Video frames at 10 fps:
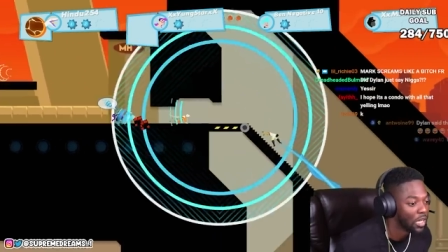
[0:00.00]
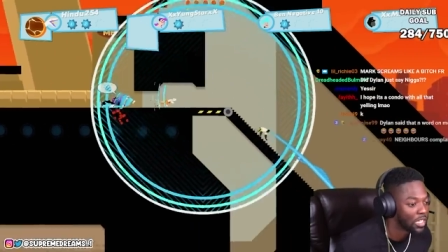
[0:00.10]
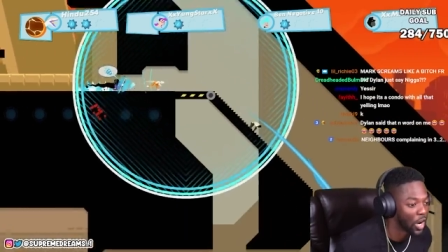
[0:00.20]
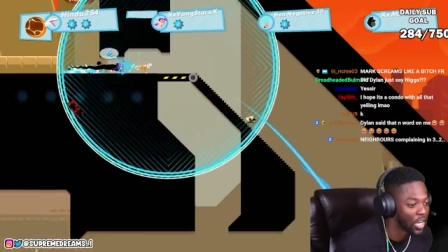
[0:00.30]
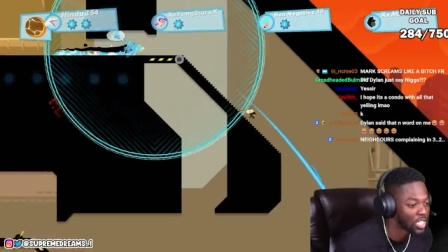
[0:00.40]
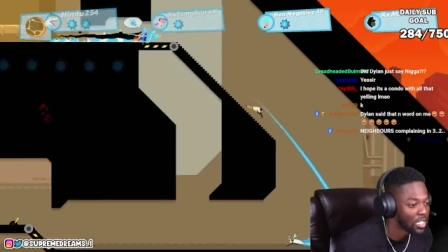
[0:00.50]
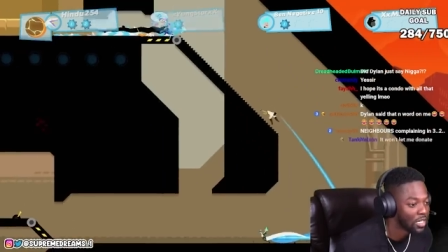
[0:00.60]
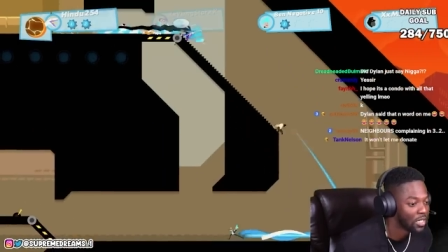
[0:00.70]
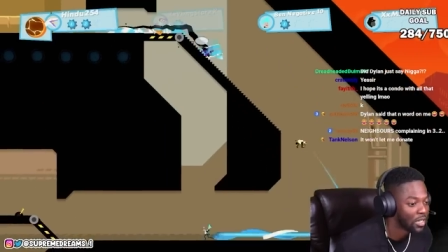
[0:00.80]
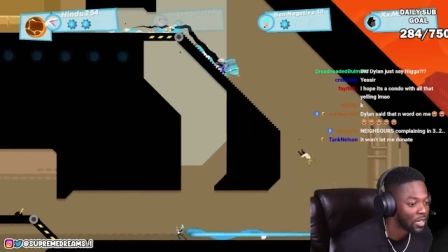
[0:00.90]
there is. Hey,
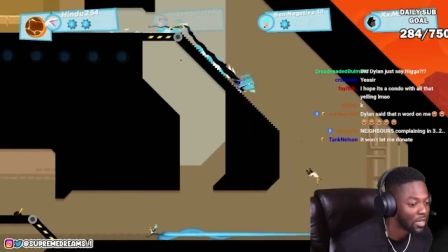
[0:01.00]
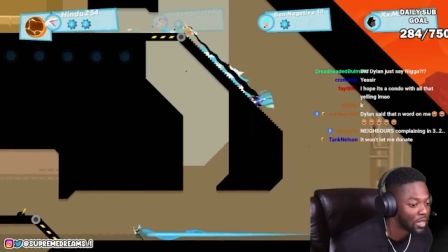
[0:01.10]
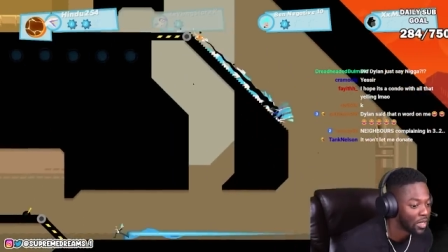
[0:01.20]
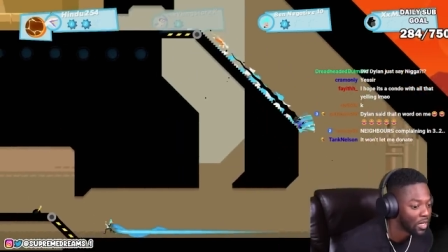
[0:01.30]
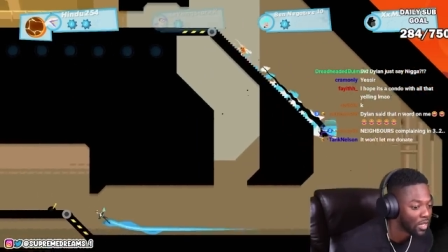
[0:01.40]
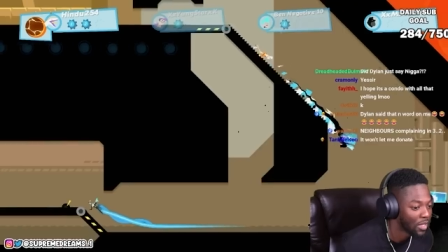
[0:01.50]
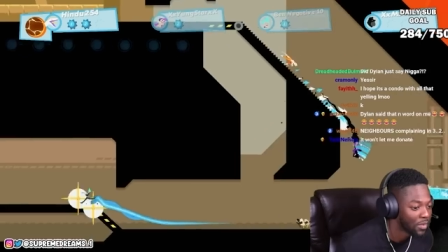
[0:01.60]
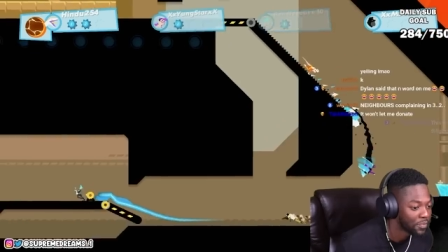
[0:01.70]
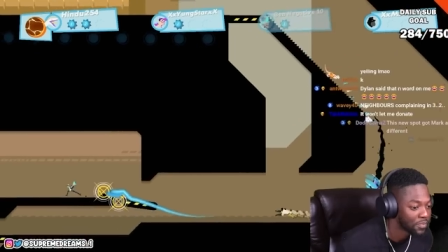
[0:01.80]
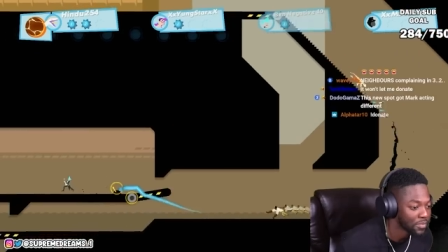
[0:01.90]

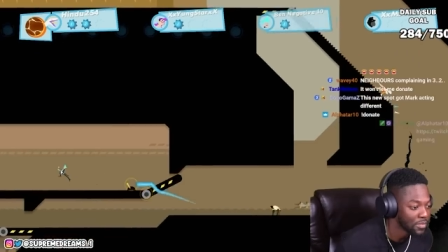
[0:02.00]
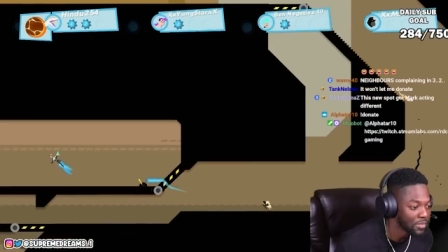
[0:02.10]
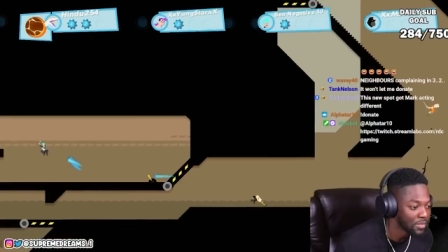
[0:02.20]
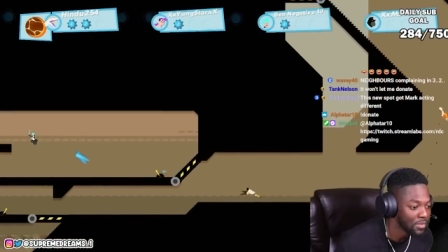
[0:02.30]
oh, no,